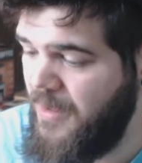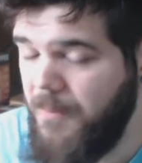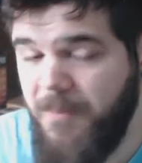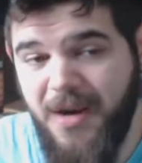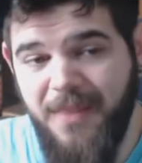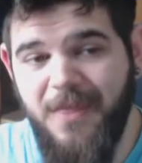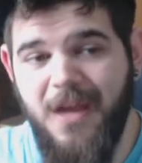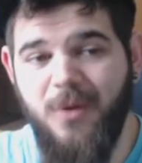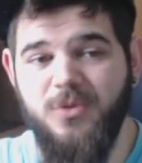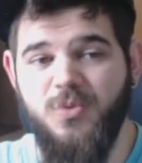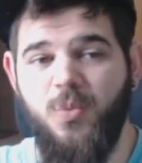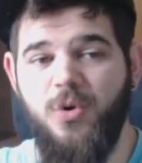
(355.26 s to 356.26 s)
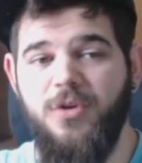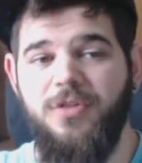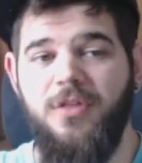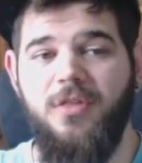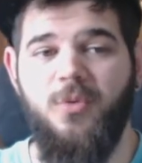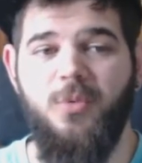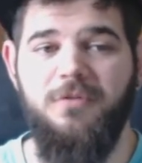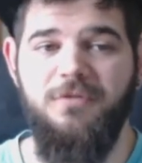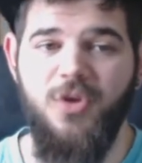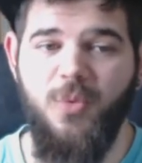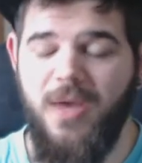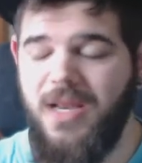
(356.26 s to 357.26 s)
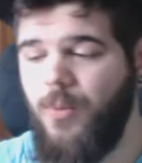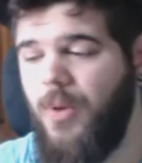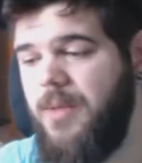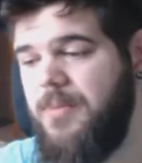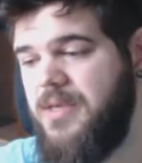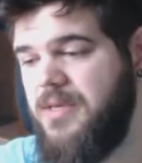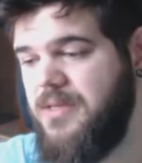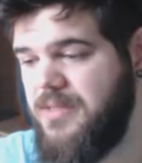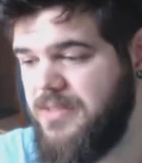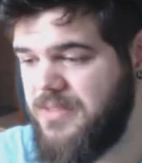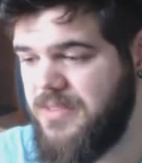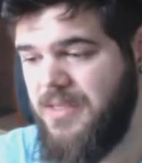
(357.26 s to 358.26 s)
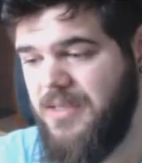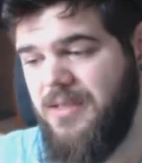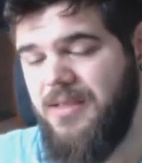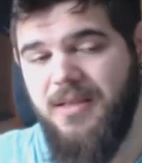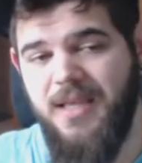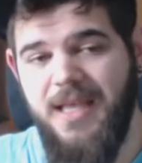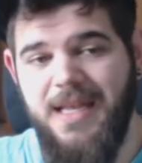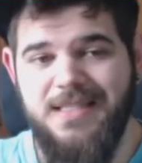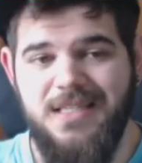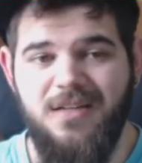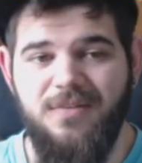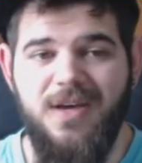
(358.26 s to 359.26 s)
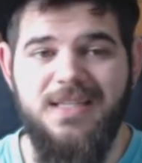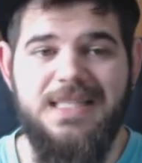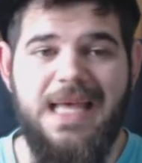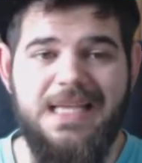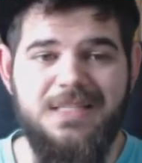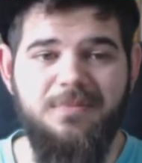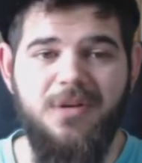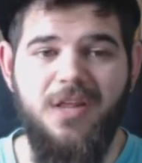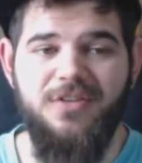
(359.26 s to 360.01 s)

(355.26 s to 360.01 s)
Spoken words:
But I thought it was worth the review anyway because it is a device that hasn't been on the